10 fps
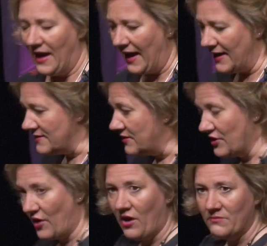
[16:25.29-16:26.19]
And
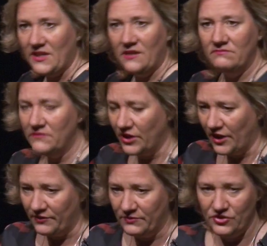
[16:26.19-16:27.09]
no harm done, you
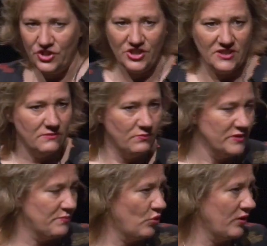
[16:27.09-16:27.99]
know, she just
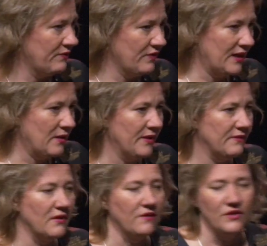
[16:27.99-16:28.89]
was poorly for
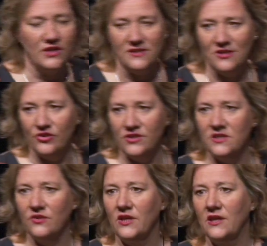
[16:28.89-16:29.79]
a few days longer
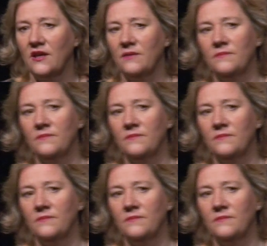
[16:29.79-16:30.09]
until the